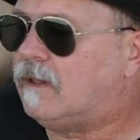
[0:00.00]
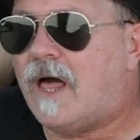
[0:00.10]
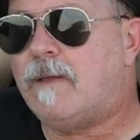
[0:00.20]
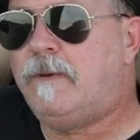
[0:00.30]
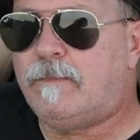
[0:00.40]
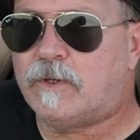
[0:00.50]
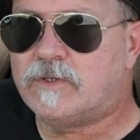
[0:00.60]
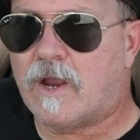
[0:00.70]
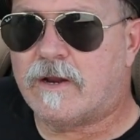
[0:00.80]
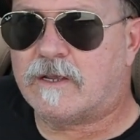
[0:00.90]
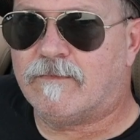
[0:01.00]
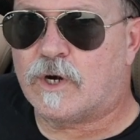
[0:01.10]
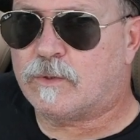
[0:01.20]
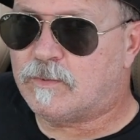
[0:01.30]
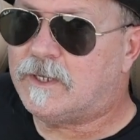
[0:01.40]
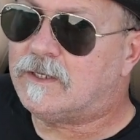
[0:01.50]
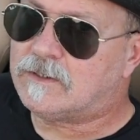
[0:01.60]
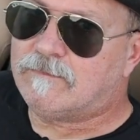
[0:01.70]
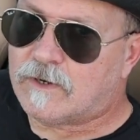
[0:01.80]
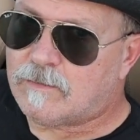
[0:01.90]
a lot of people are scared of convertibles because
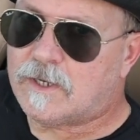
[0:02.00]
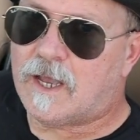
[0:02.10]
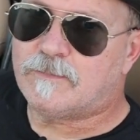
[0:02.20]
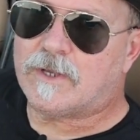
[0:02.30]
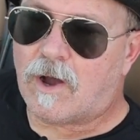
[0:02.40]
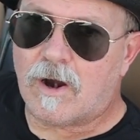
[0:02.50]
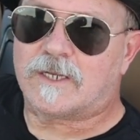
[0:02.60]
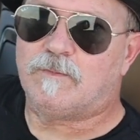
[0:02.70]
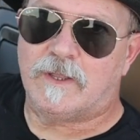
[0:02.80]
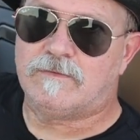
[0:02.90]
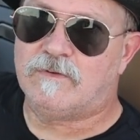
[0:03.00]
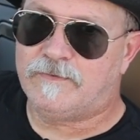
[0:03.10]
convertible tops are expensive to